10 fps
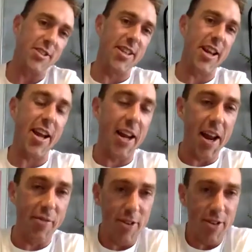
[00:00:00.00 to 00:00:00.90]
taken
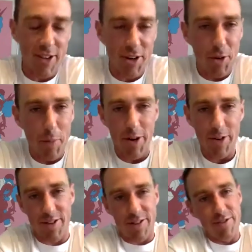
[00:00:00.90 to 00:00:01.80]
every single
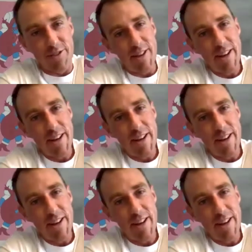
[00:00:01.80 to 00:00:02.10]
person's